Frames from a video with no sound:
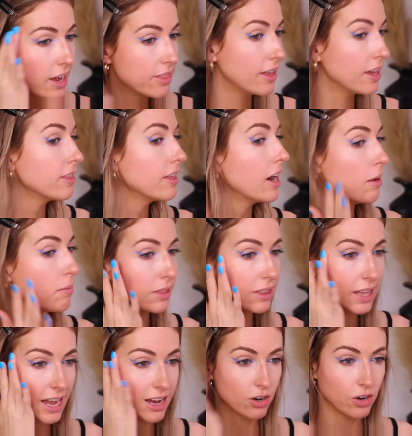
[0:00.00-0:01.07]
I think that I'm
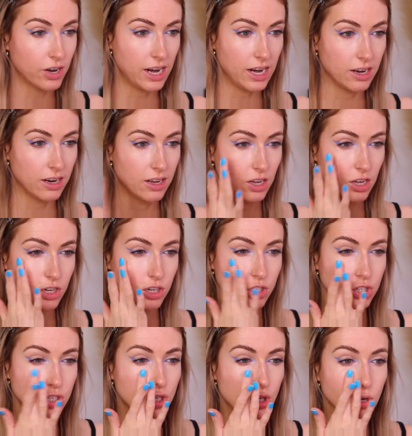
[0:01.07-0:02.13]
layering
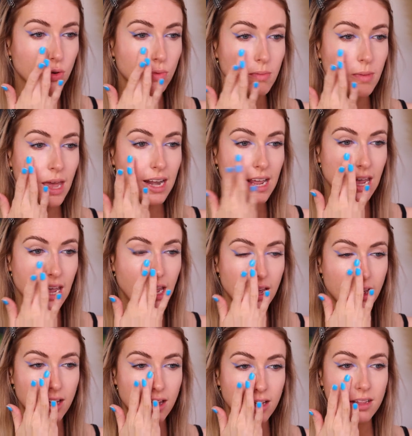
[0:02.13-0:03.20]
too
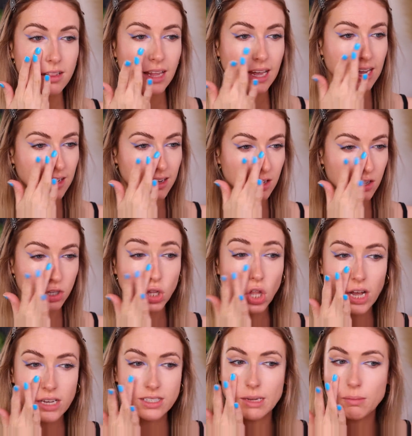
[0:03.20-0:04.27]
many like
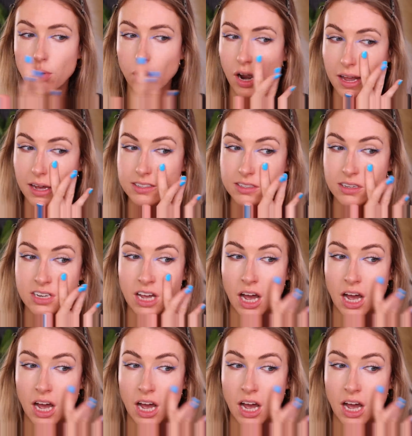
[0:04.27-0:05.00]
glossy products on